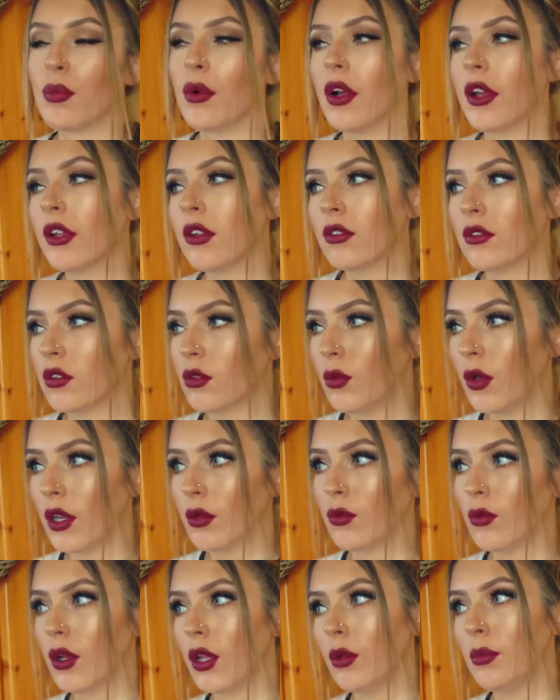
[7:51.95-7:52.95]
but I don't know when
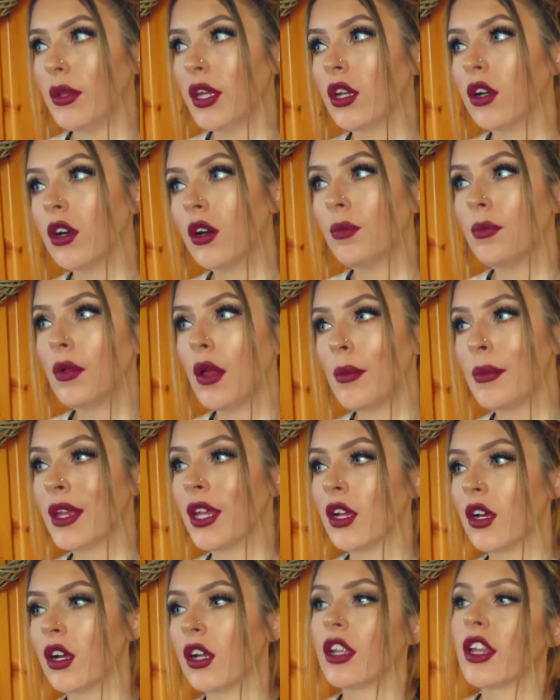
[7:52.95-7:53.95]
it will be up
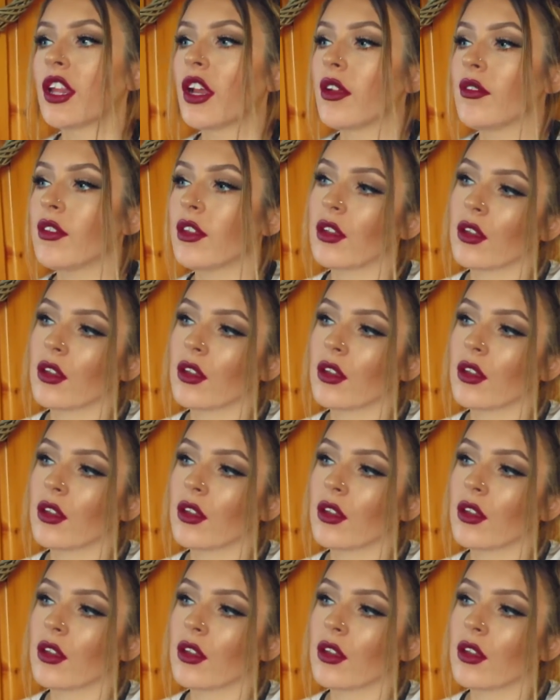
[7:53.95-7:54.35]
because I have